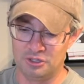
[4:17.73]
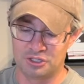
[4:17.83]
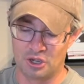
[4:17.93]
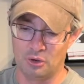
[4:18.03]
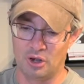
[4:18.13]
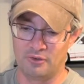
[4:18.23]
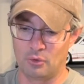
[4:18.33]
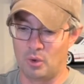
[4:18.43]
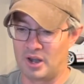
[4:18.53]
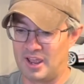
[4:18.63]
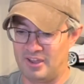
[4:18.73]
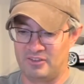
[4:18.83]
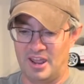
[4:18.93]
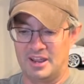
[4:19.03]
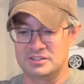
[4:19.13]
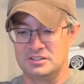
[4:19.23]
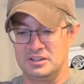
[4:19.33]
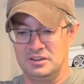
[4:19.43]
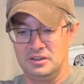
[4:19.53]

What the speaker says: You don't ever want to have an accident